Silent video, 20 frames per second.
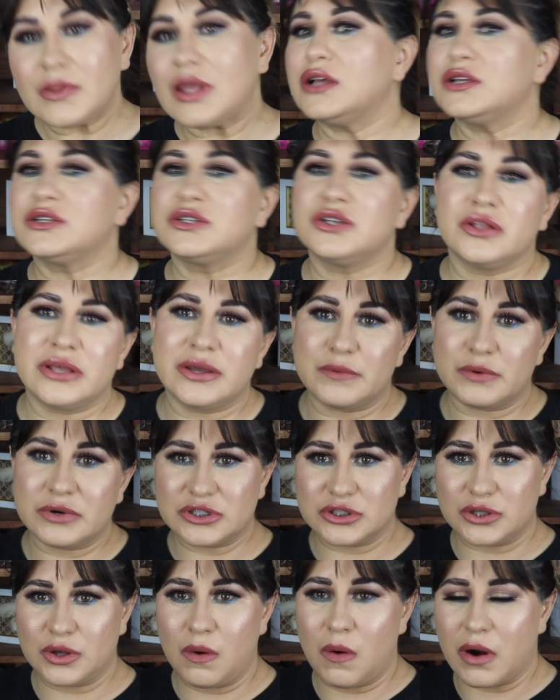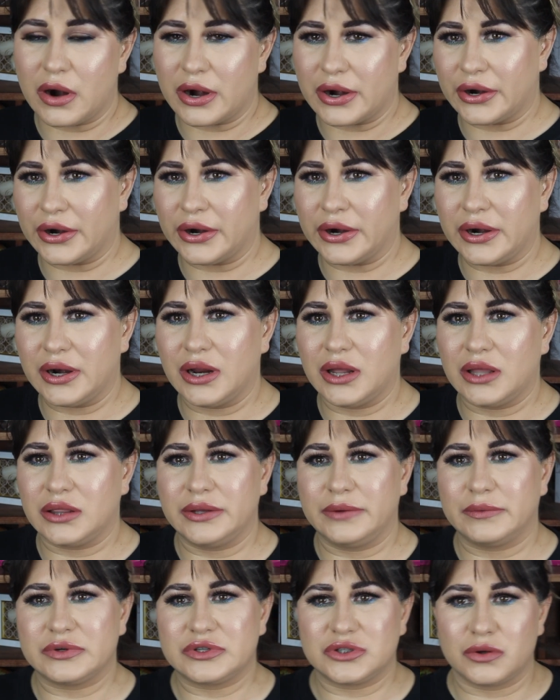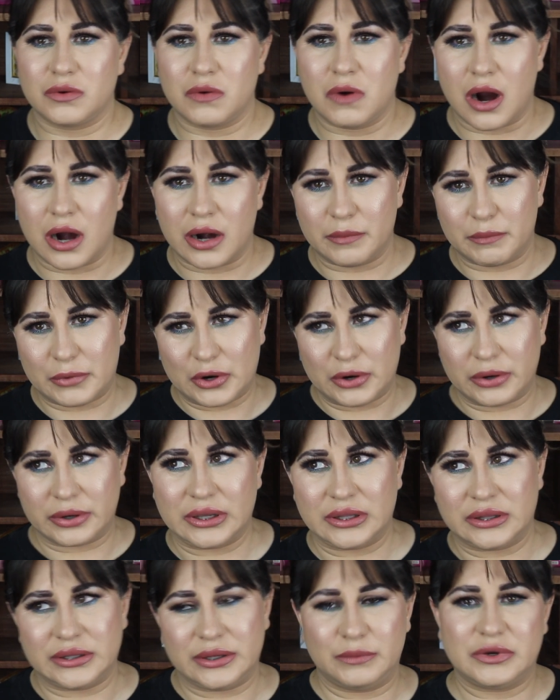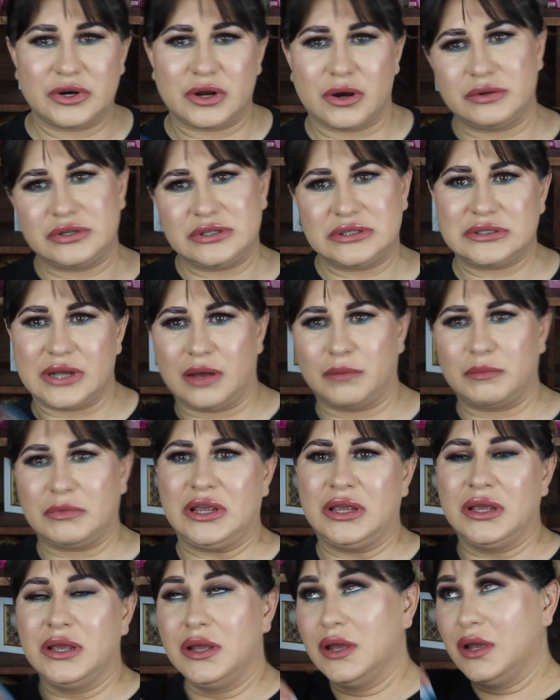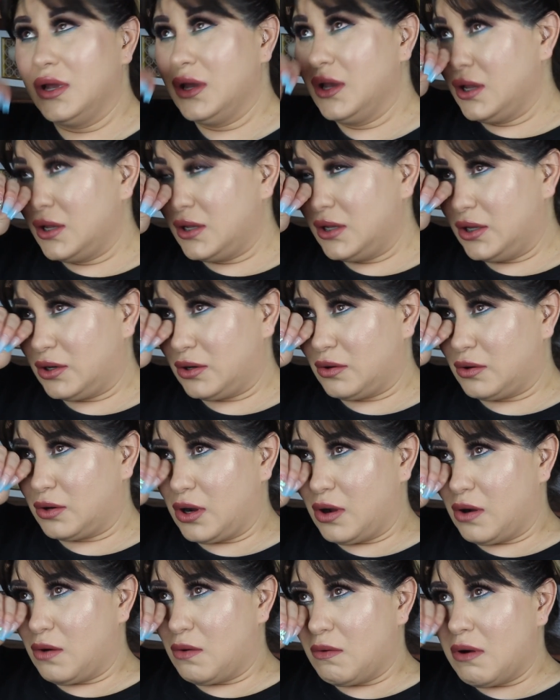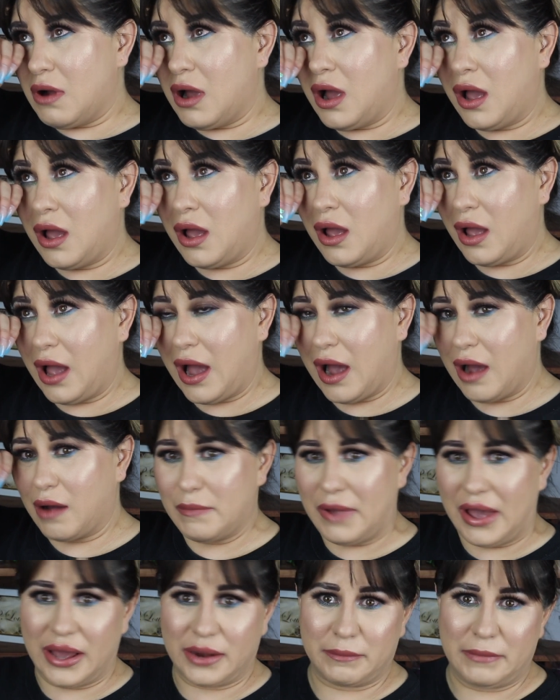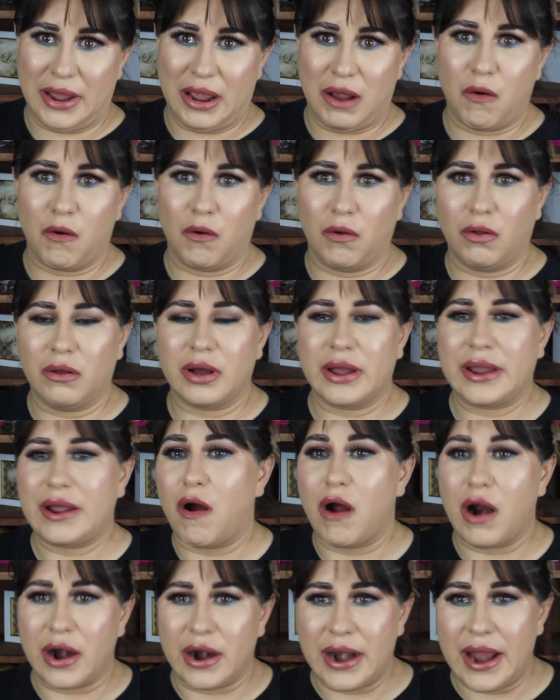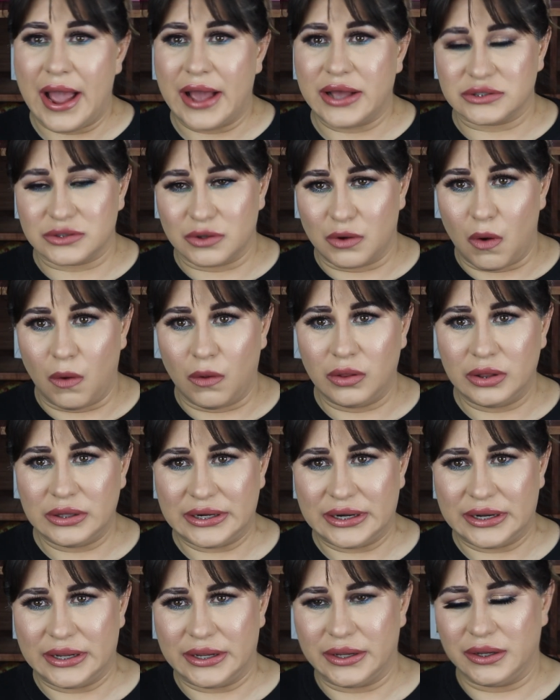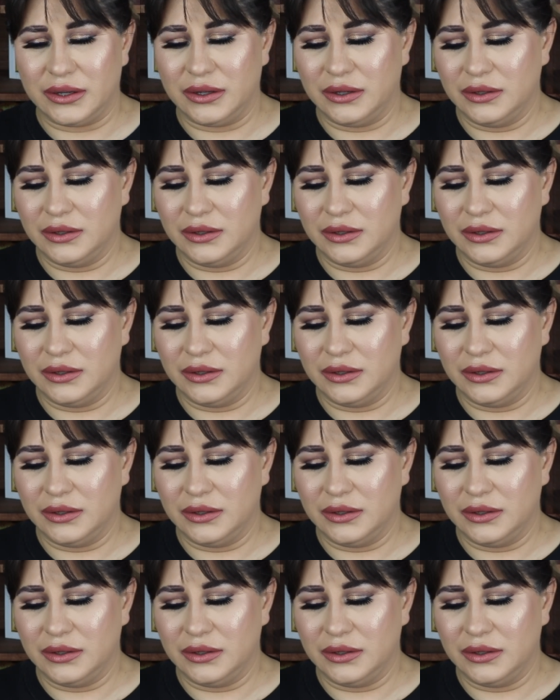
So they were so hurt and they were so heartbroken. They would always tell me, you don't know how bad my whole heart has a hole in it.